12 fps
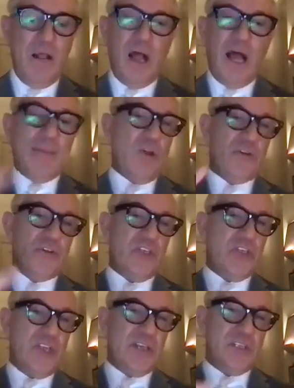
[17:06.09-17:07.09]
I'm not
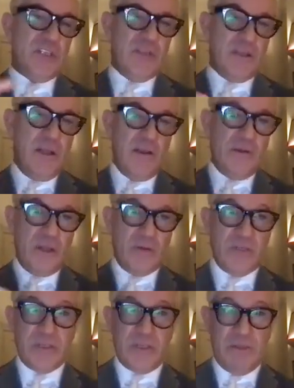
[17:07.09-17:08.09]
suggesting that our note
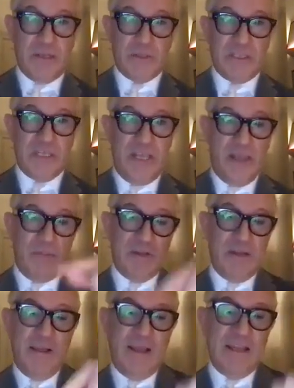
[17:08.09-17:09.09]
is a middle C, but
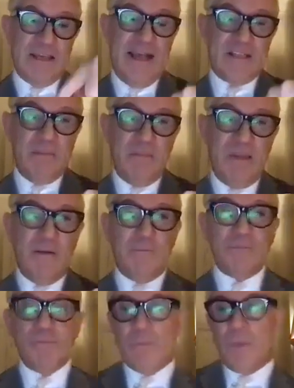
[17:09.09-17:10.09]
it has a middle.
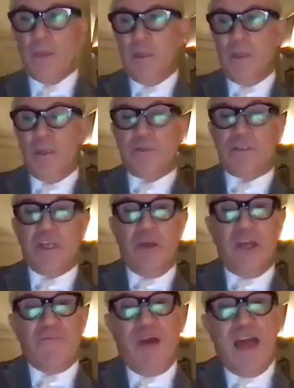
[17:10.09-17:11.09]
So
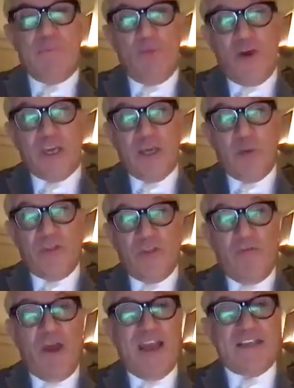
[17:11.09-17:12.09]
if I'm working with the
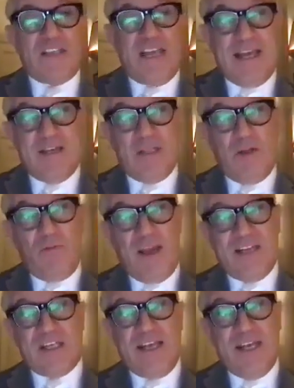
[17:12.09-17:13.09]
right hand and the
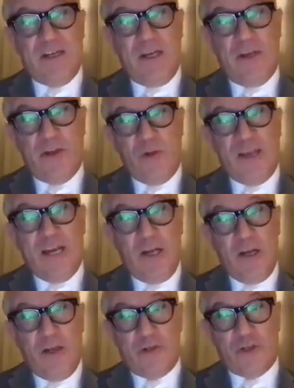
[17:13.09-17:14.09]
right hand alone, you get a
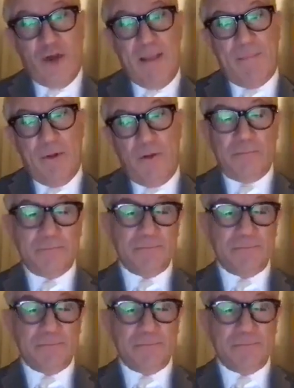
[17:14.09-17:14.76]
lot of treble.